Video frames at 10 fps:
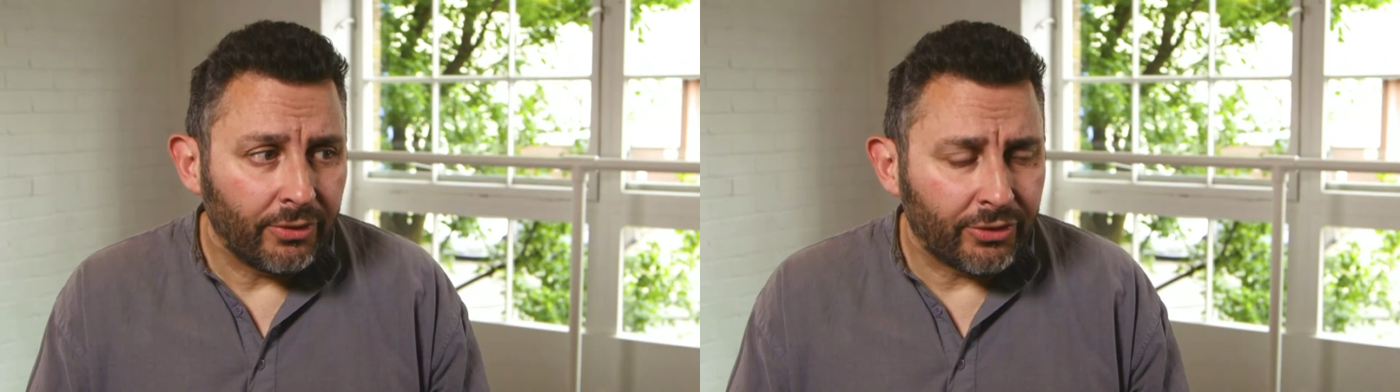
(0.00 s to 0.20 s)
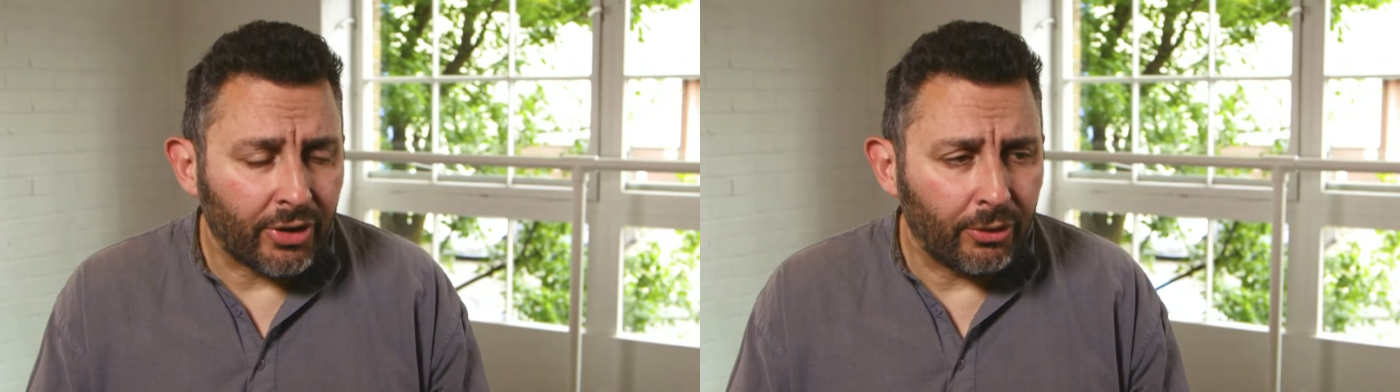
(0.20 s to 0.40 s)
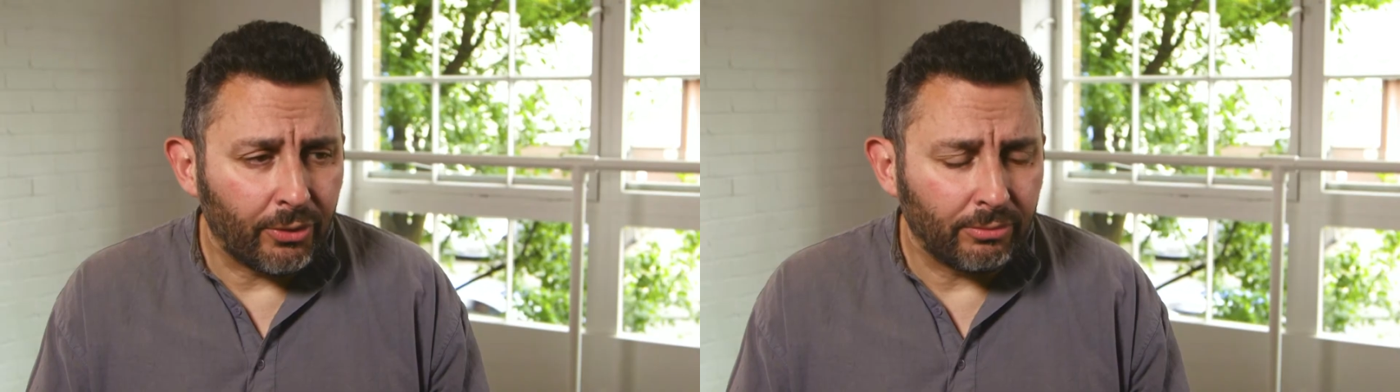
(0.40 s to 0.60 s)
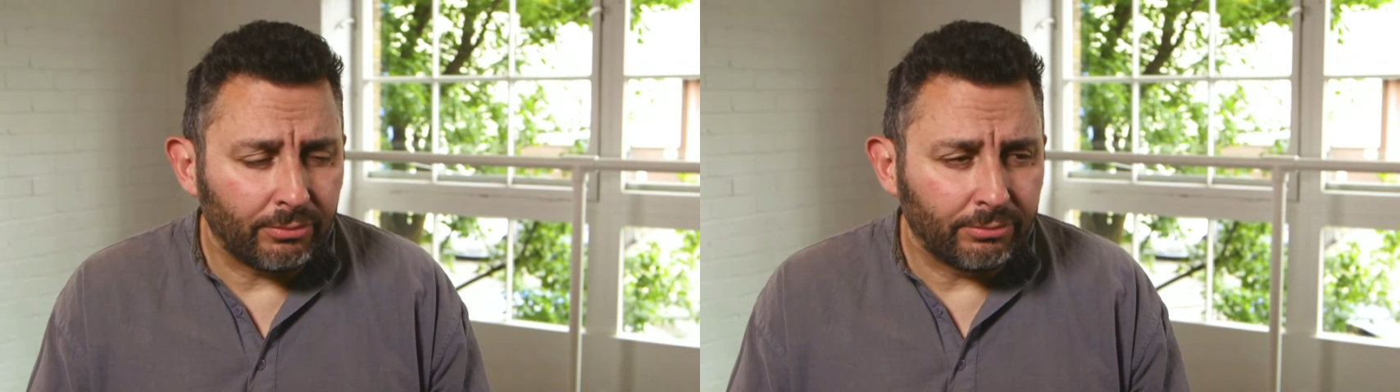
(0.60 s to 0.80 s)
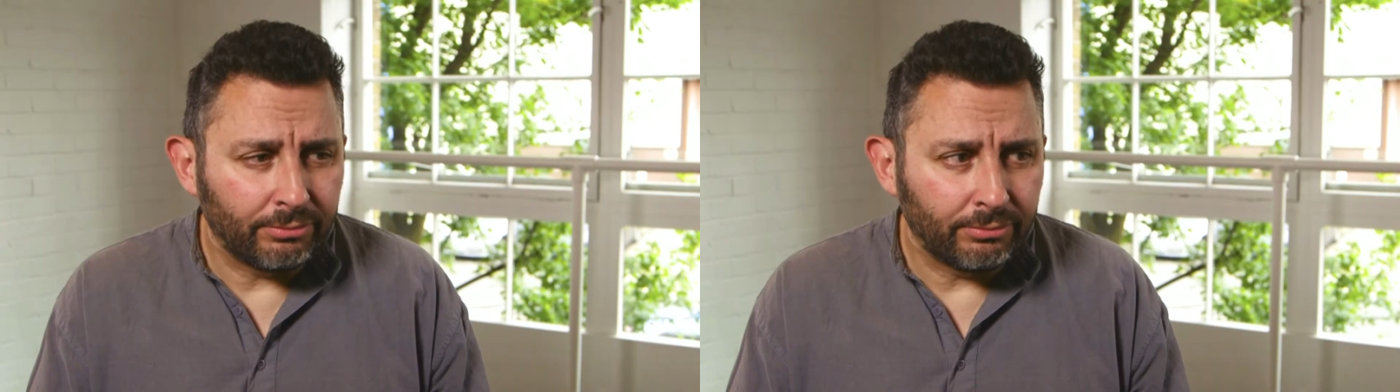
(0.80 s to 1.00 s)
So
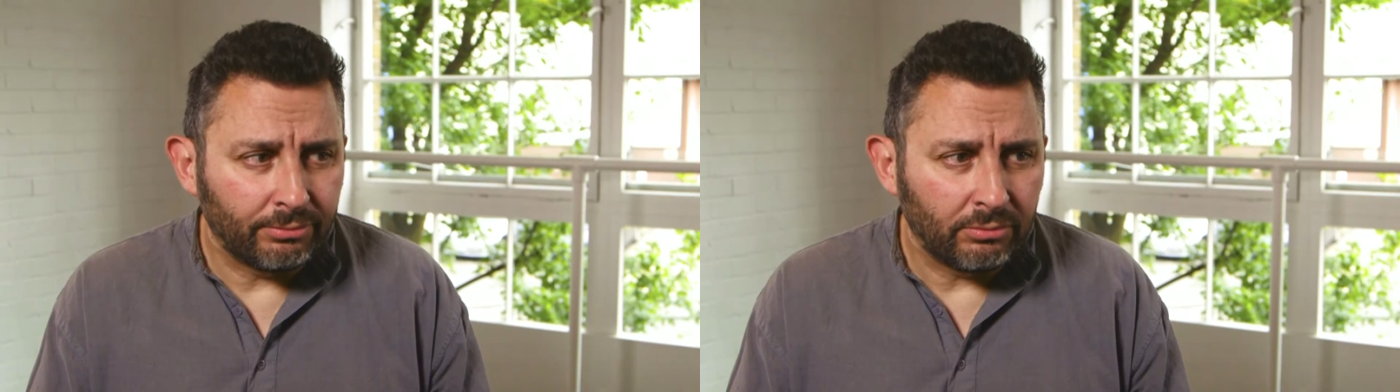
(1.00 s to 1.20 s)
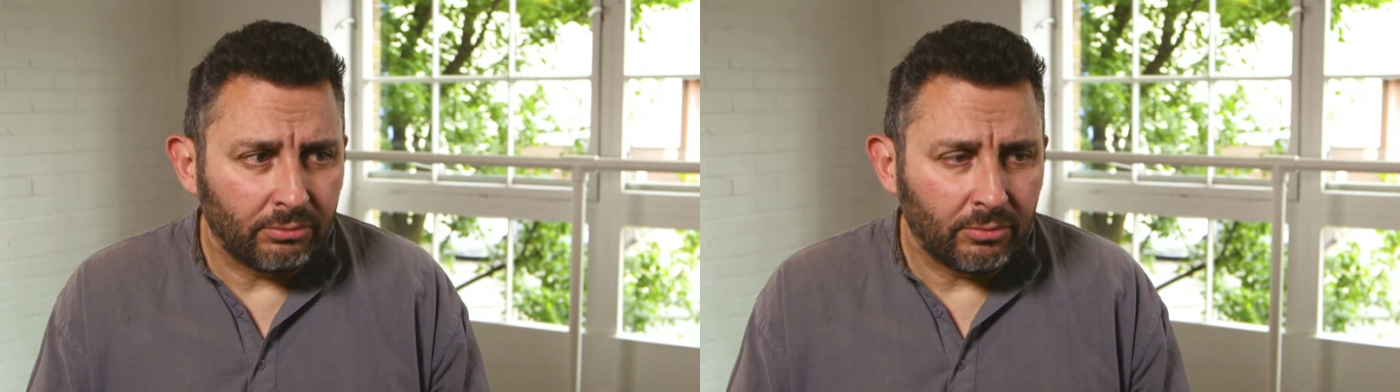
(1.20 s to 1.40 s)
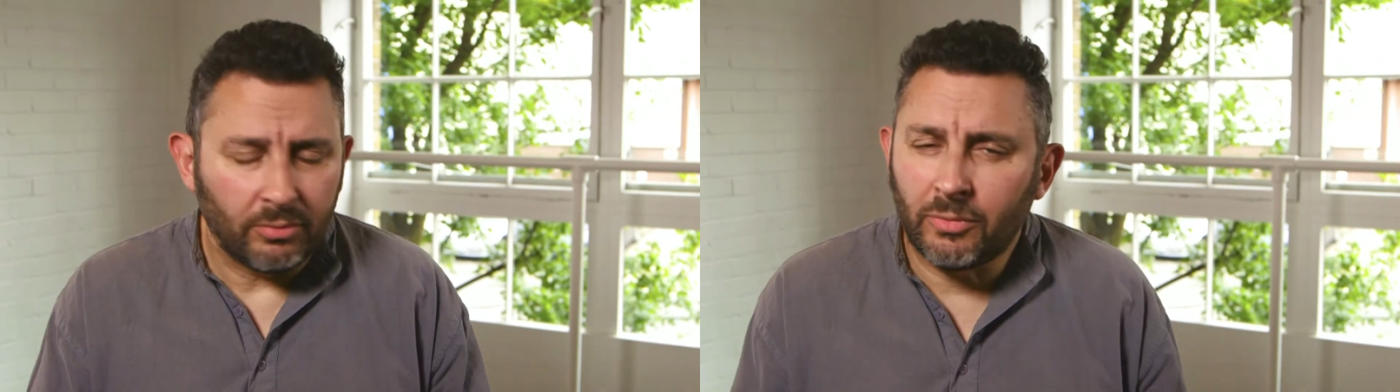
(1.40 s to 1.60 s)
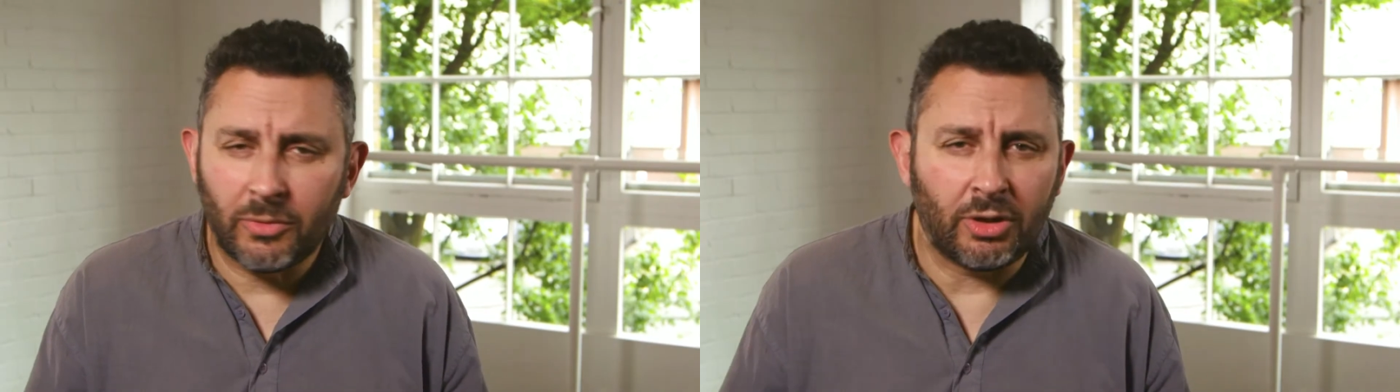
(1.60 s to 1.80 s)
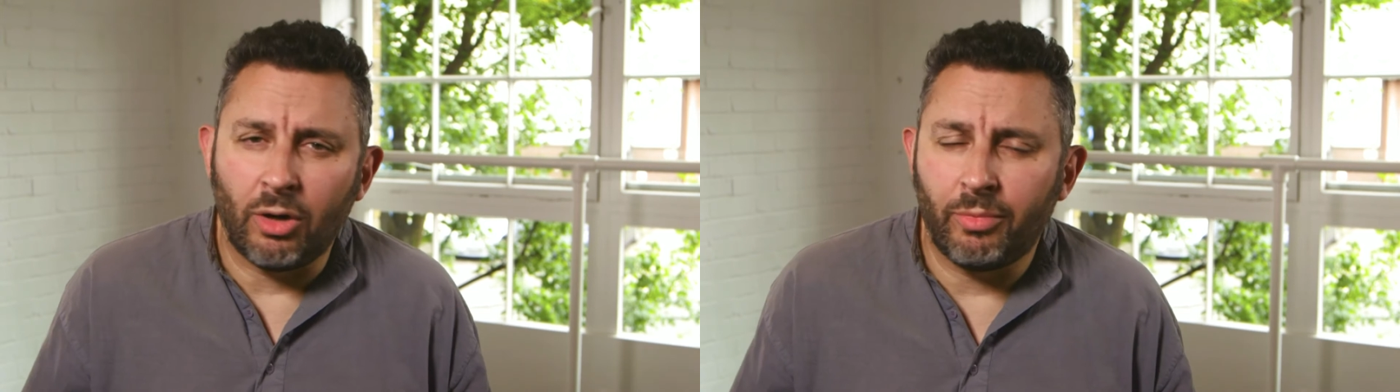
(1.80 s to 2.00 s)

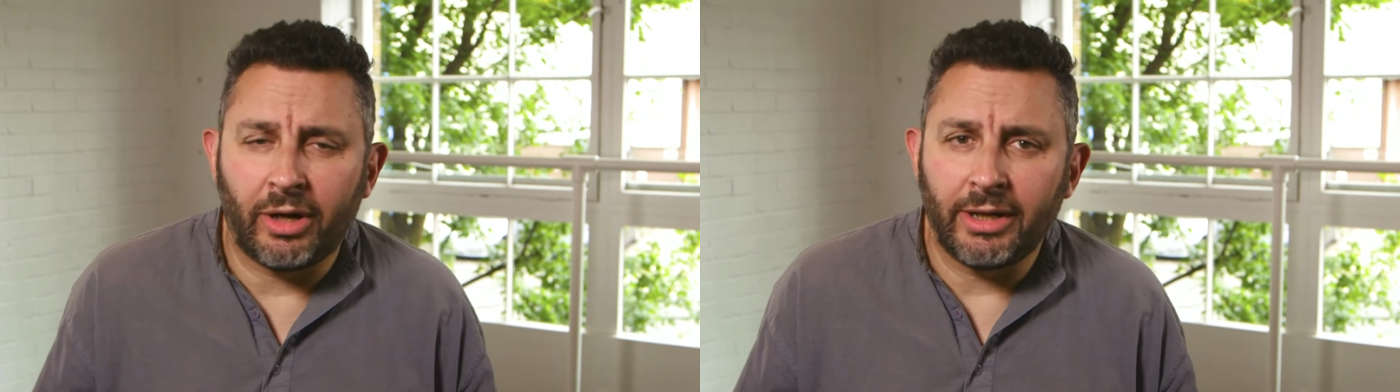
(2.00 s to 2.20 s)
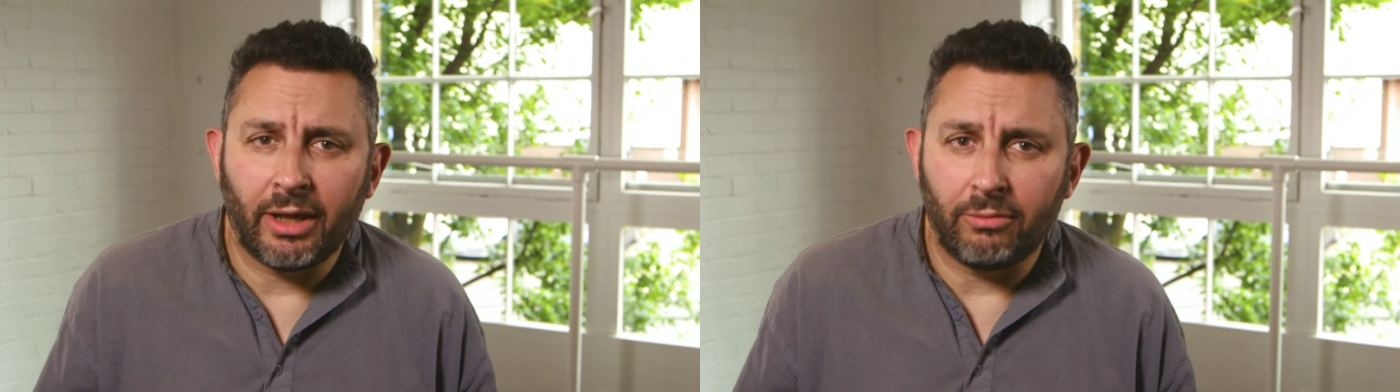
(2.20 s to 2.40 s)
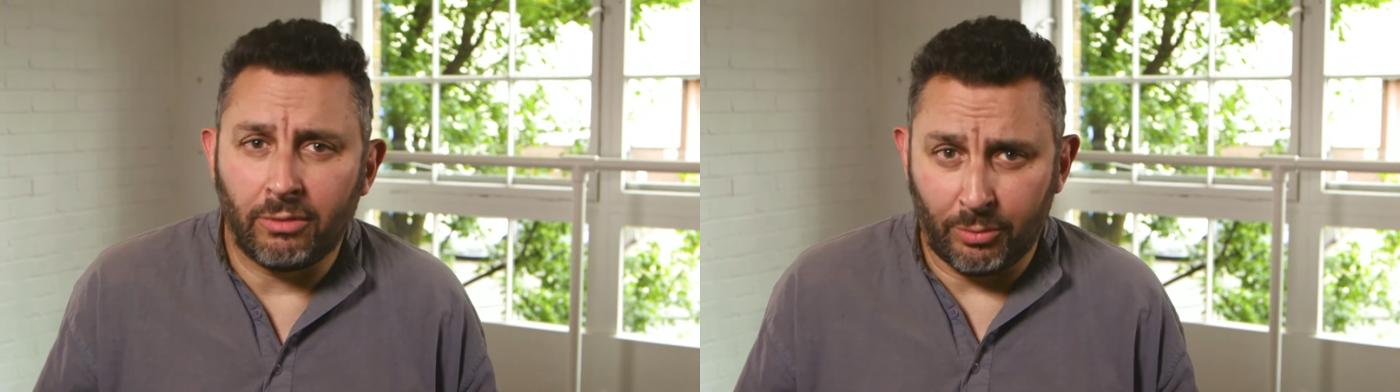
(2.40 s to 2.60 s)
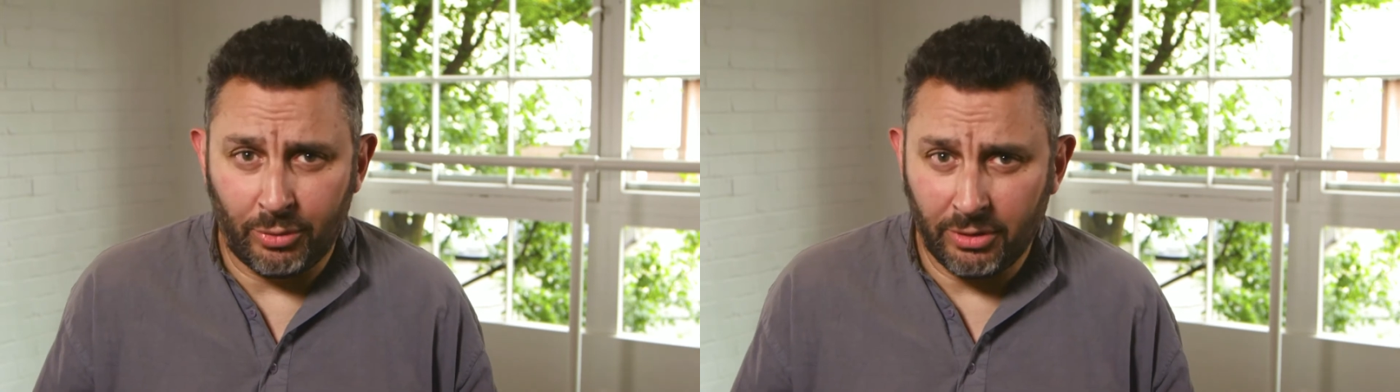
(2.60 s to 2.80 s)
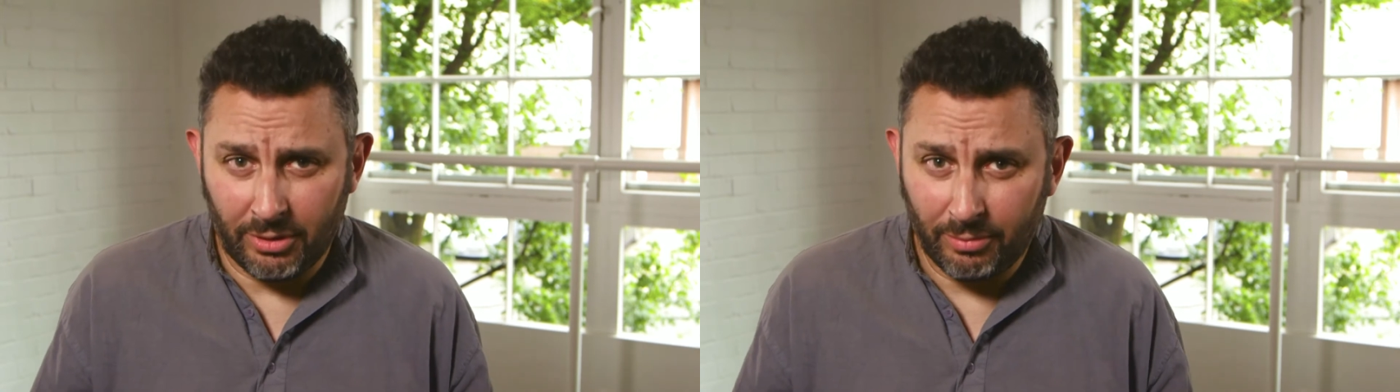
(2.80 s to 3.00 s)
don't buy another rock
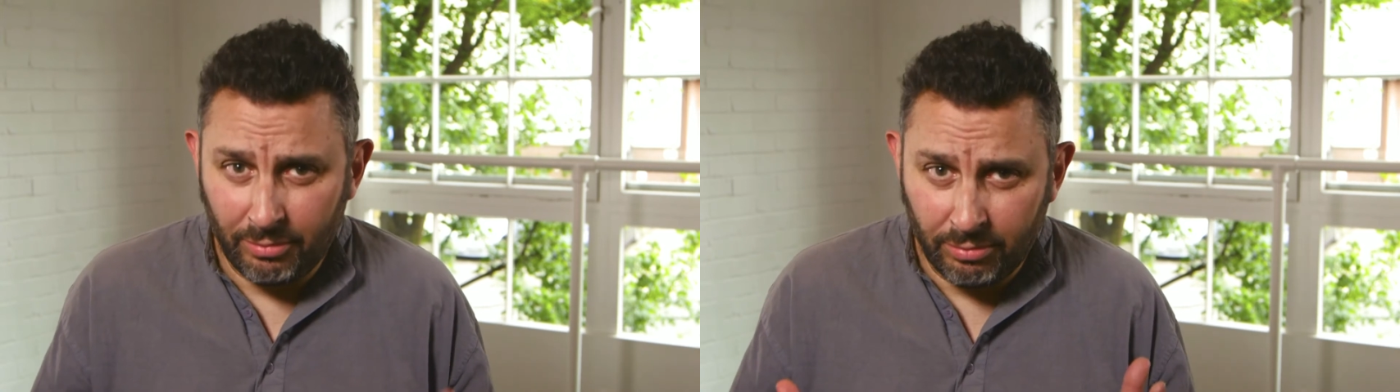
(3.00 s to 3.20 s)
book,